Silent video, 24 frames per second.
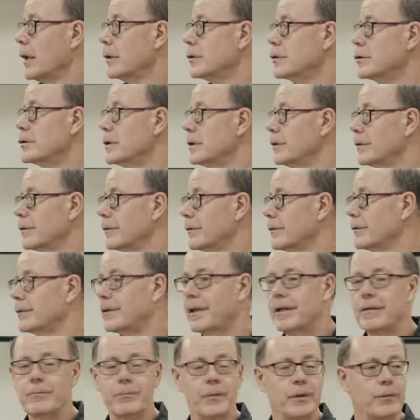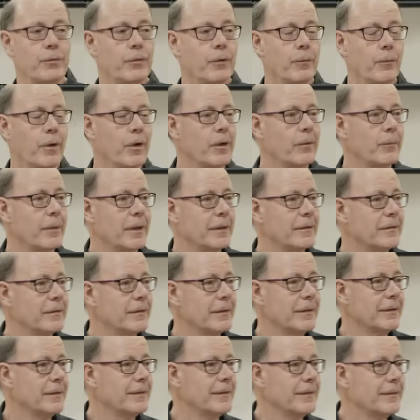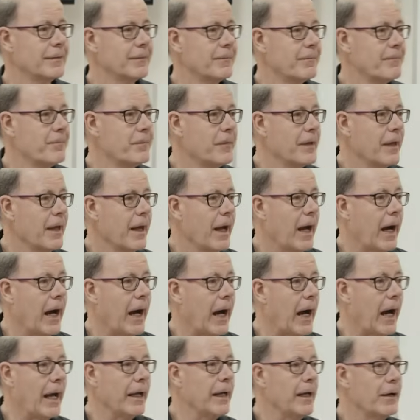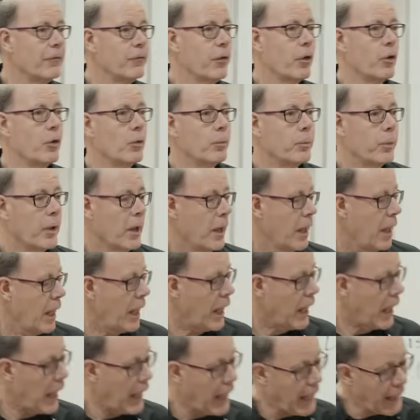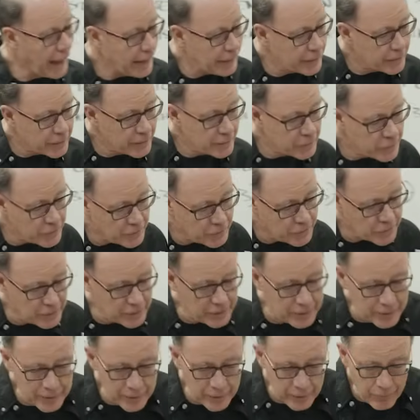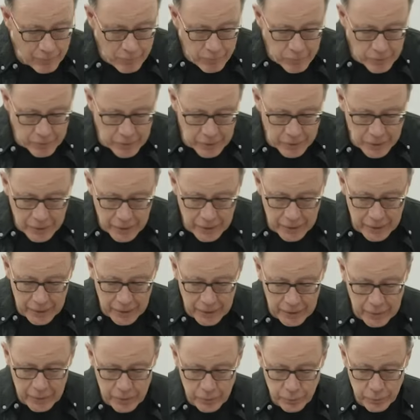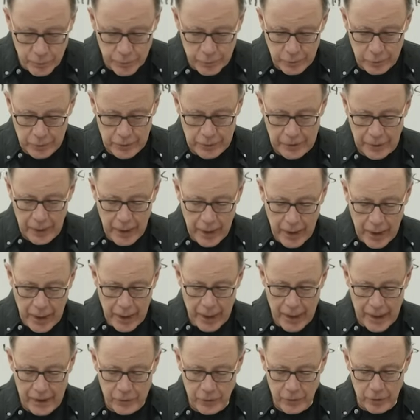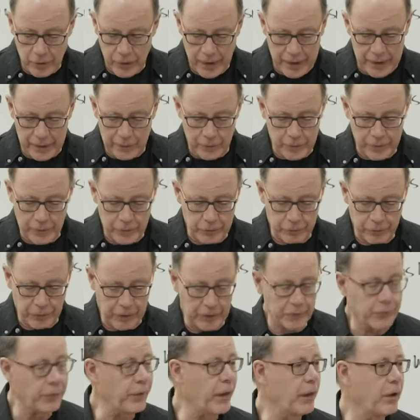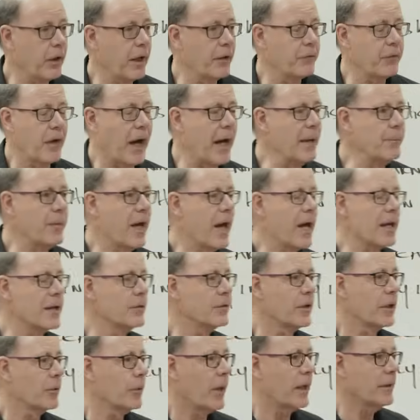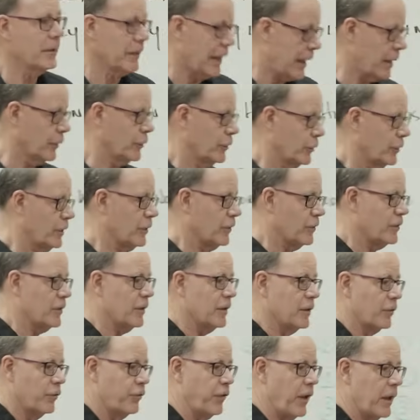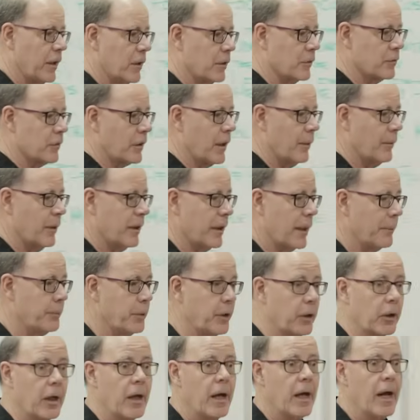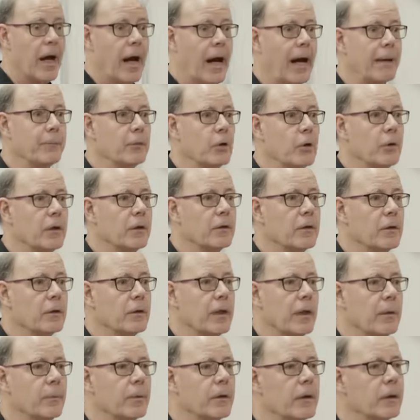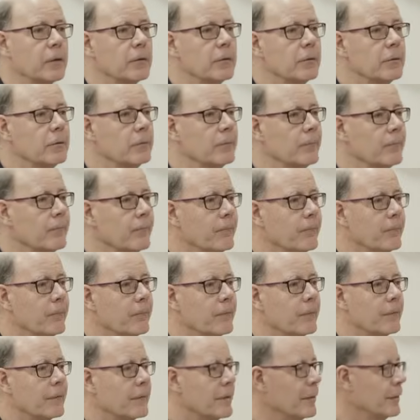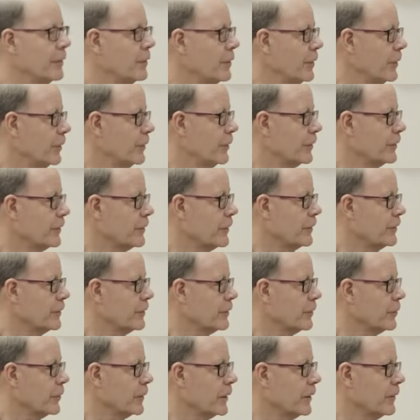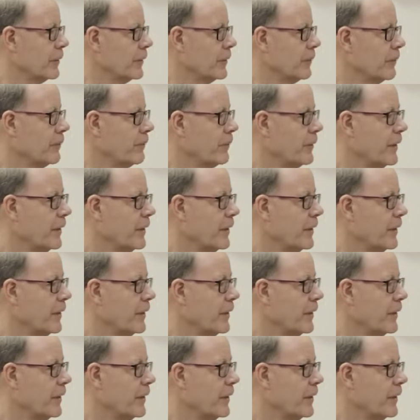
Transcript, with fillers: Jesus saved me from all my sins. I have hope. I can see the king in his beauty and the land that is very far off. I'm headed there right now. You can see the fires coming up here. I'm going there now, but are you? Did you know your sins are forgiven?